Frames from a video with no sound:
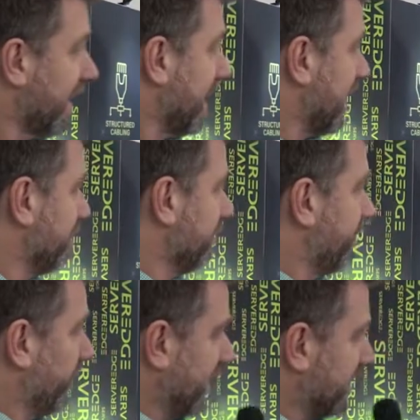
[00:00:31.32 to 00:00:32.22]
um,
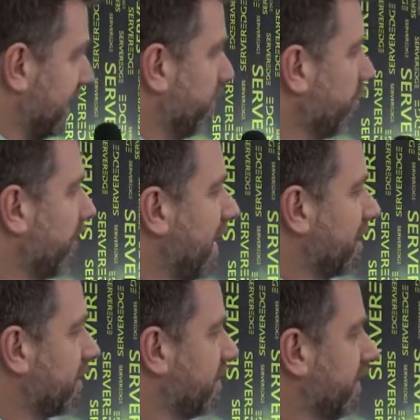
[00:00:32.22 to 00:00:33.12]
fully assembled racks
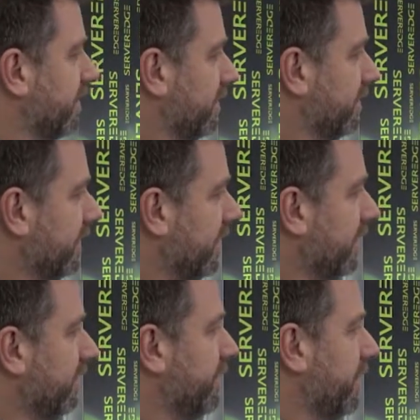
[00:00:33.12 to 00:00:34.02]

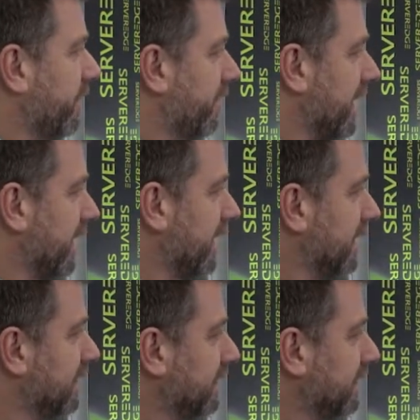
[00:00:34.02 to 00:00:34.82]
for uh,